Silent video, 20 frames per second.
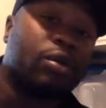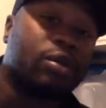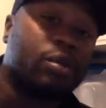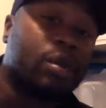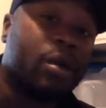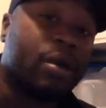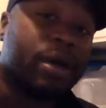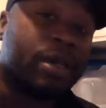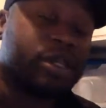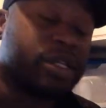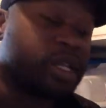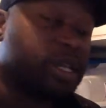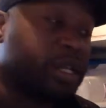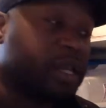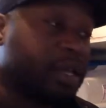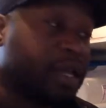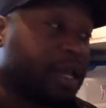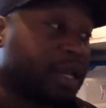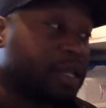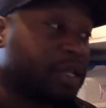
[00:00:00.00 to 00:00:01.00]
as well,
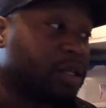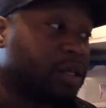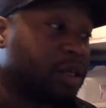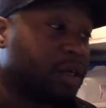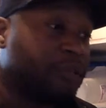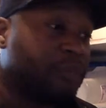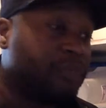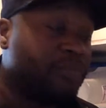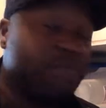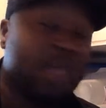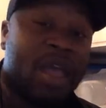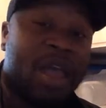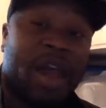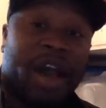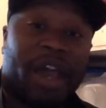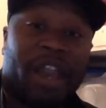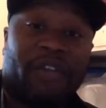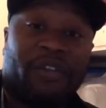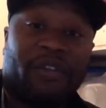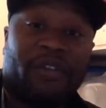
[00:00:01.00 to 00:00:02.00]
actually. And
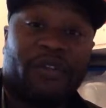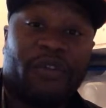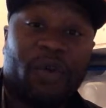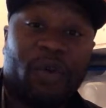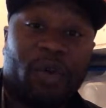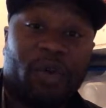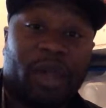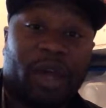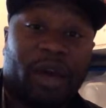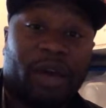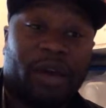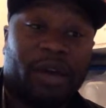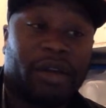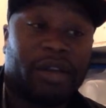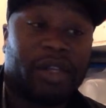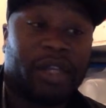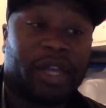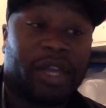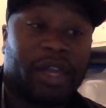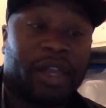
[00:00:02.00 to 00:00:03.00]
I never thought that
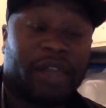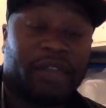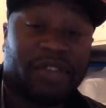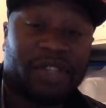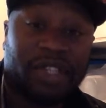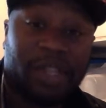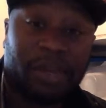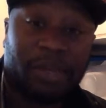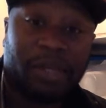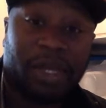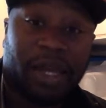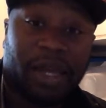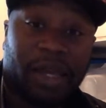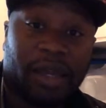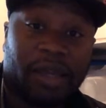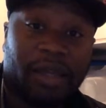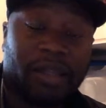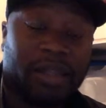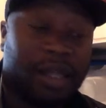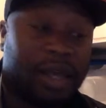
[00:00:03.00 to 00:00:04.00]
I'd get another sub
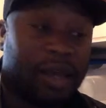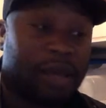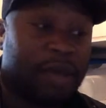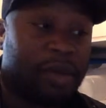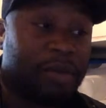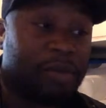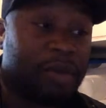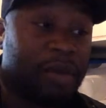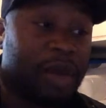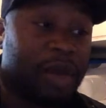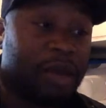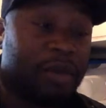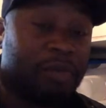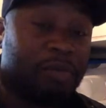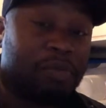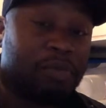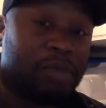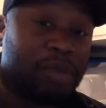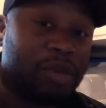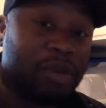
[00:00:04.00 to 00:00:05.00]
tank that kind of
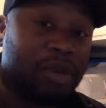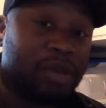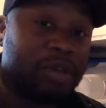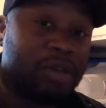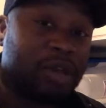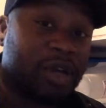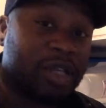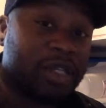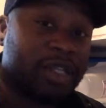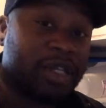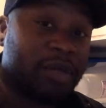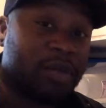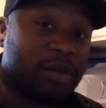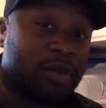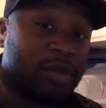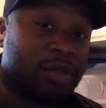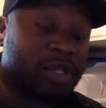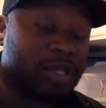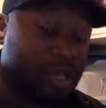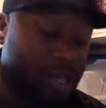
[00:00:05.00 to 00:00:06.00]
blew those guys out of the
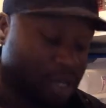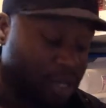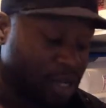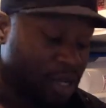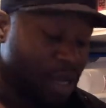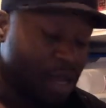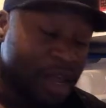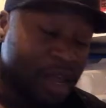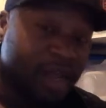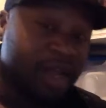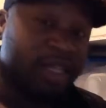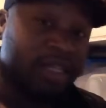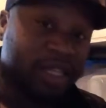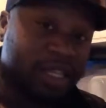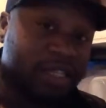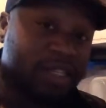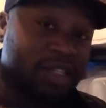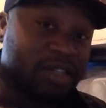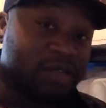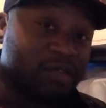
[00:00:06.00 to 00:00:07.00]
water.
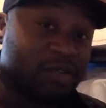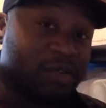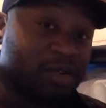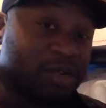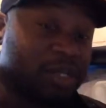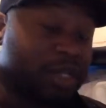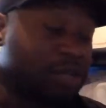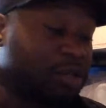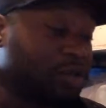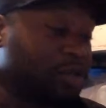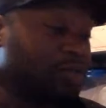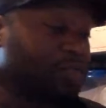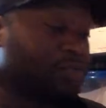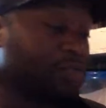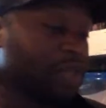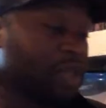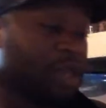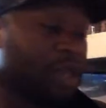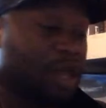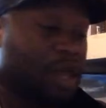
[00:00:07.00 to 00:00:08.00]
This is a real deal.
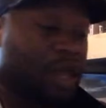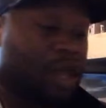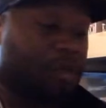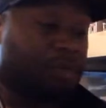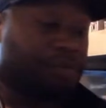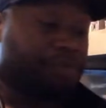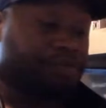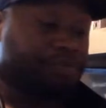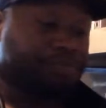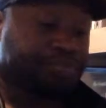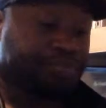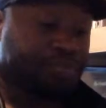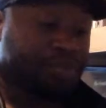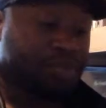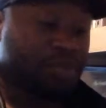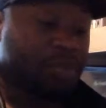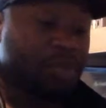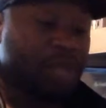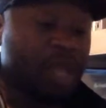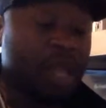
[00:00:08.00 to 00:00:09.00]
I'm
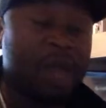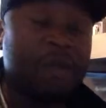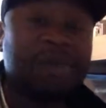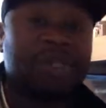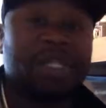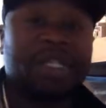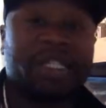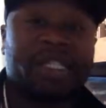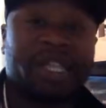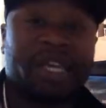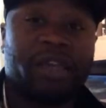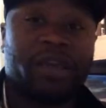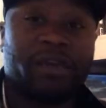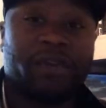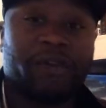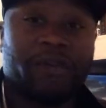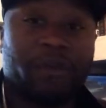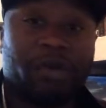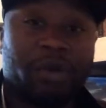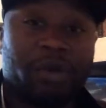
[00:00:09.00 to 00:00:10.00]
just going to take you
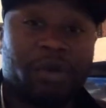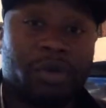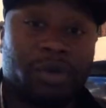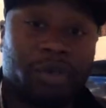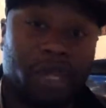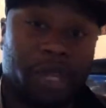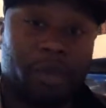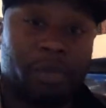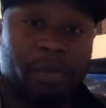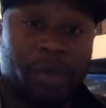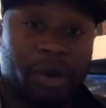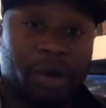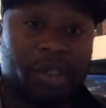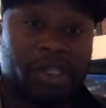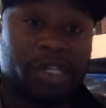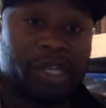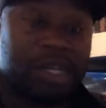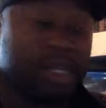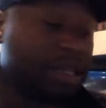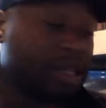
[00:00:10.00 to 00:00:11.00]
through the
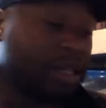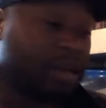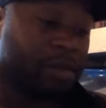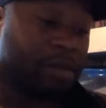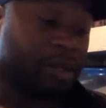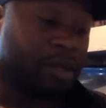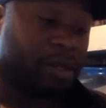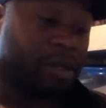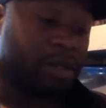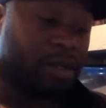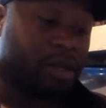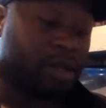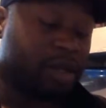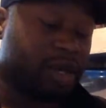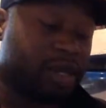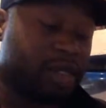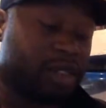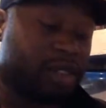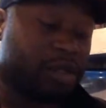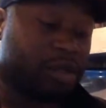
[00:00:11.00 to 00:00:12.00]
unboxing. I'm going to
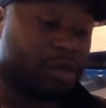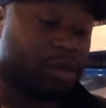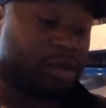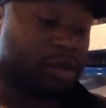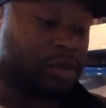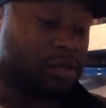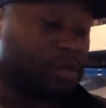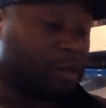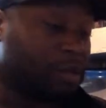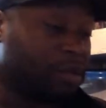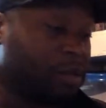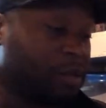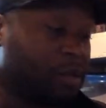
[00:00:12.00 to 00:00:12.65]
kind of tell you a little